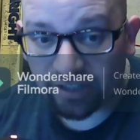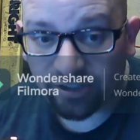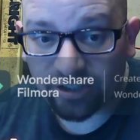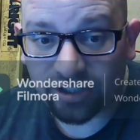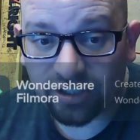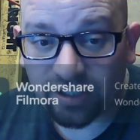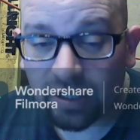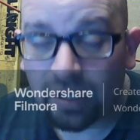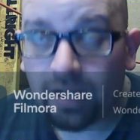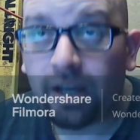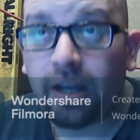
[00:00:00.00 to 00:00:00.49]

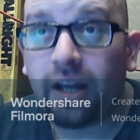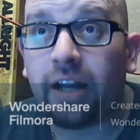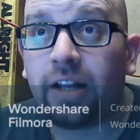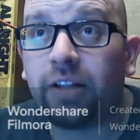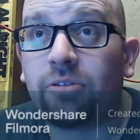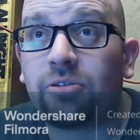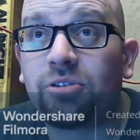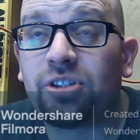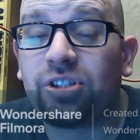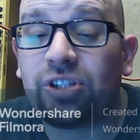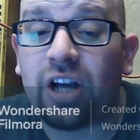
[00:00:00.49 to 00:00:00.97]
just,
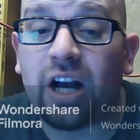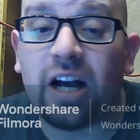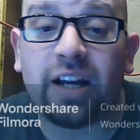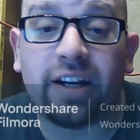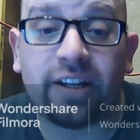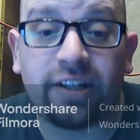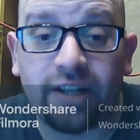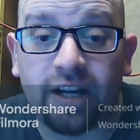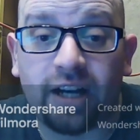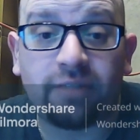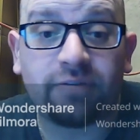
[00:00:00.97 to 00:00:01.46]
there was not
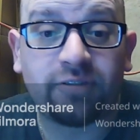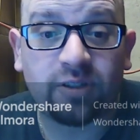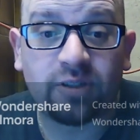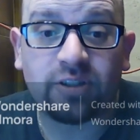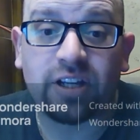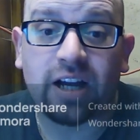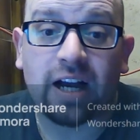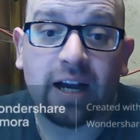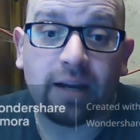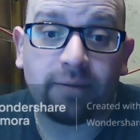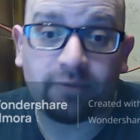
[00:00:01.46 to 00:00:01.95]
enough
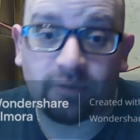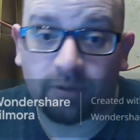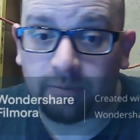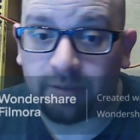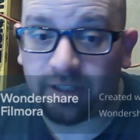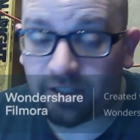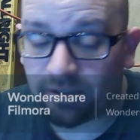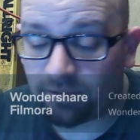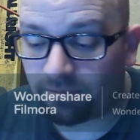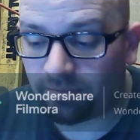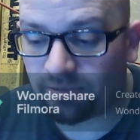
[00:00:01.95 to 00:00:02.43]
time for
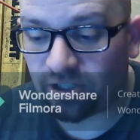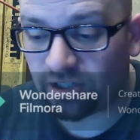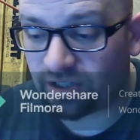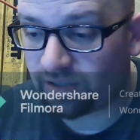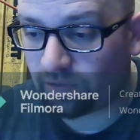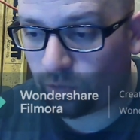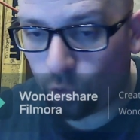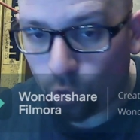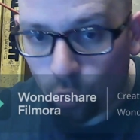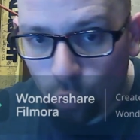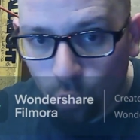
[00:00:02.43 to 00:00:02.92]
me to
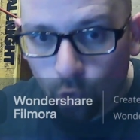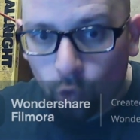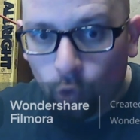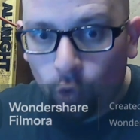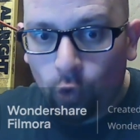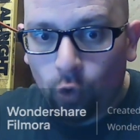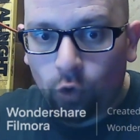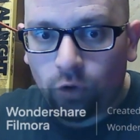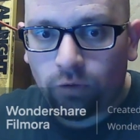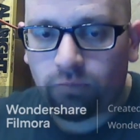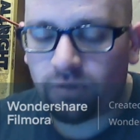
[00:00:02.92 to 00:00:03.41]
just
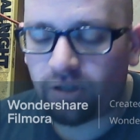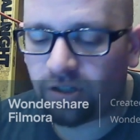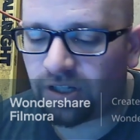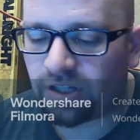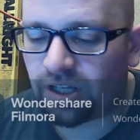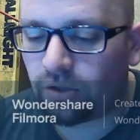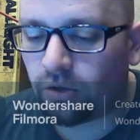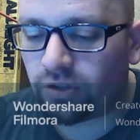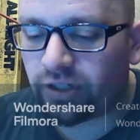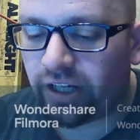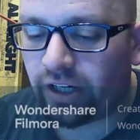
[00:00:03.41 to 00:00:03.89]

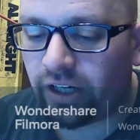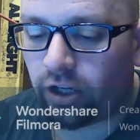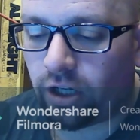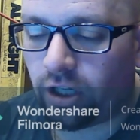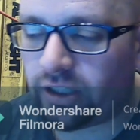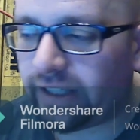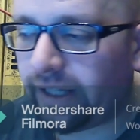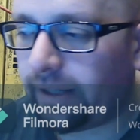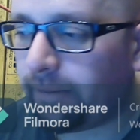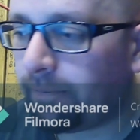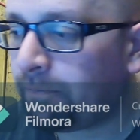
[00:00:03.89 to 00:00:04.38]
soak it
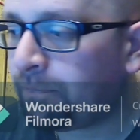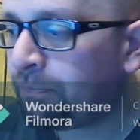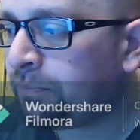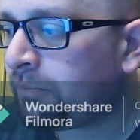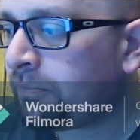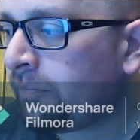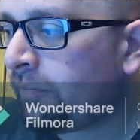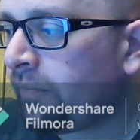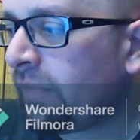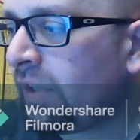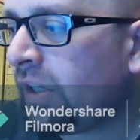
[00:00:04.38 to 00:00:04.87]
all in.
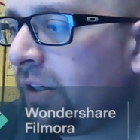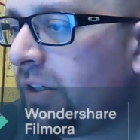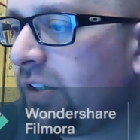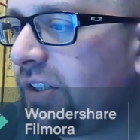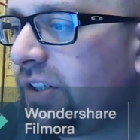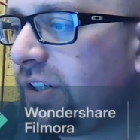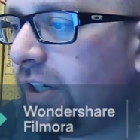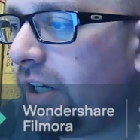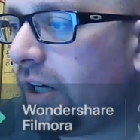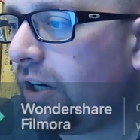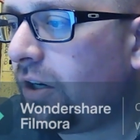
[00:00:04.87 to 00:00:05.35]

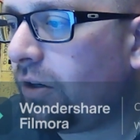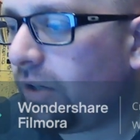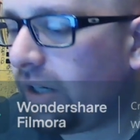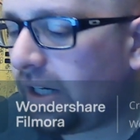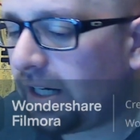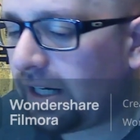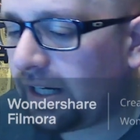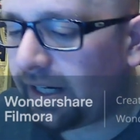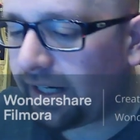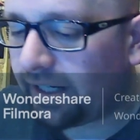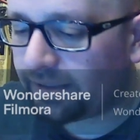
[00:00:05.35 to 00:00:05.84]
So
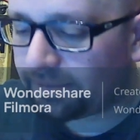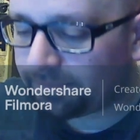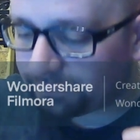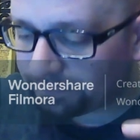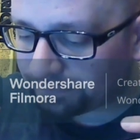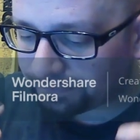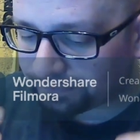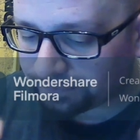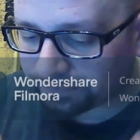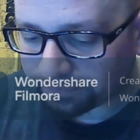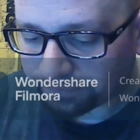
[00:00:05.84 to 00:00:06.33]
uh,
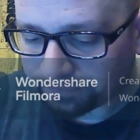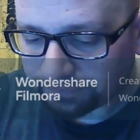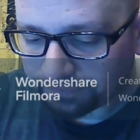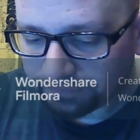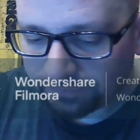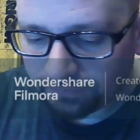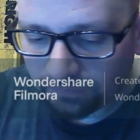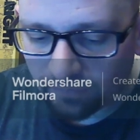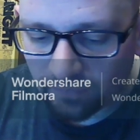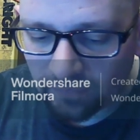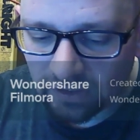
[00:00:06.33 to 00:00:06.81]

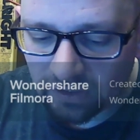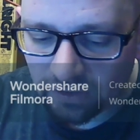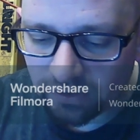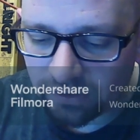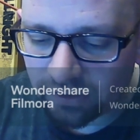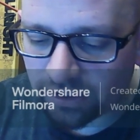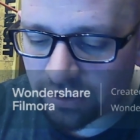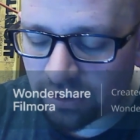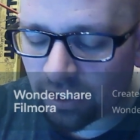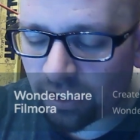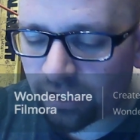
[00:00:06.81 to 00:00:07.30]

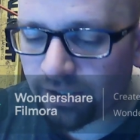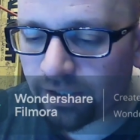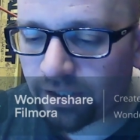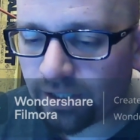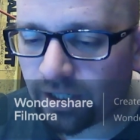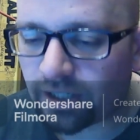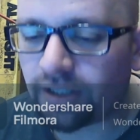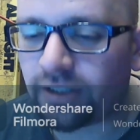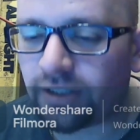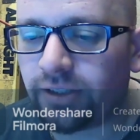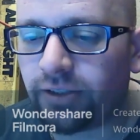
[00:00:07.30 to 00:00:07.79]
the Conor
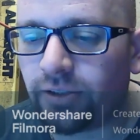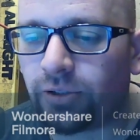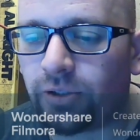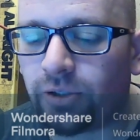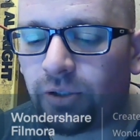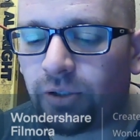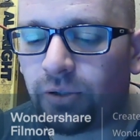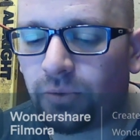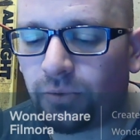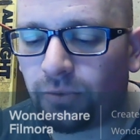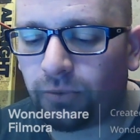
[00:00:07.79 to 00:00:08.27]
Garland
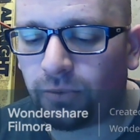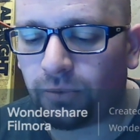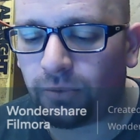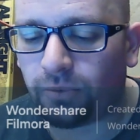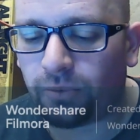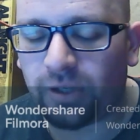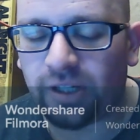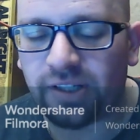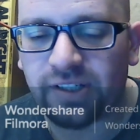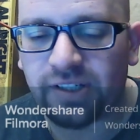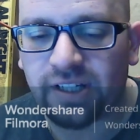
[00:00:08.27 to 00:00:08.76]
goal
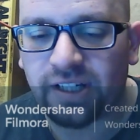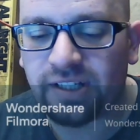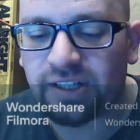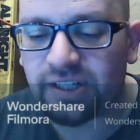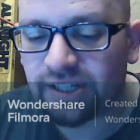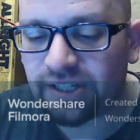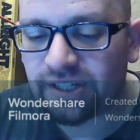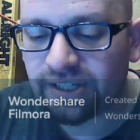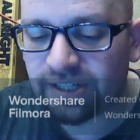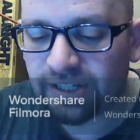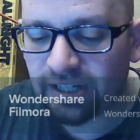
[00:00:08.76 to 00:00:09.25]
was a
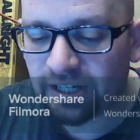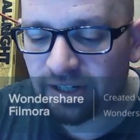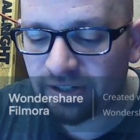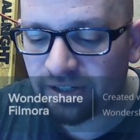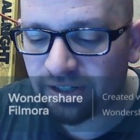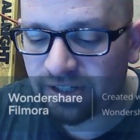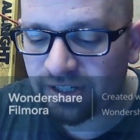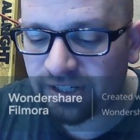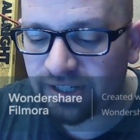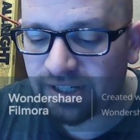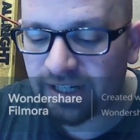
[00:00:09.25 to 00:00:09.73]

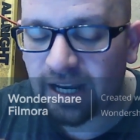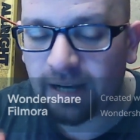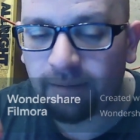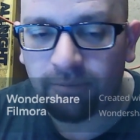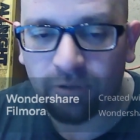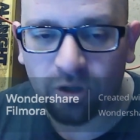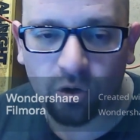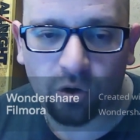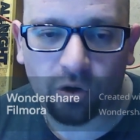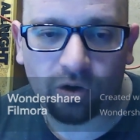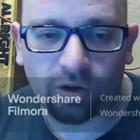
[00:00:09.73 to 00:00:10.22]
stutter
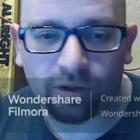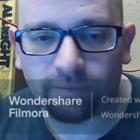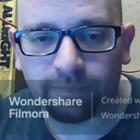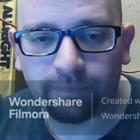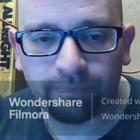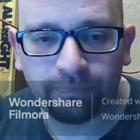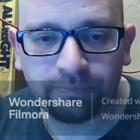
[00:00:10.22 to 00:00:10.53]
step goal.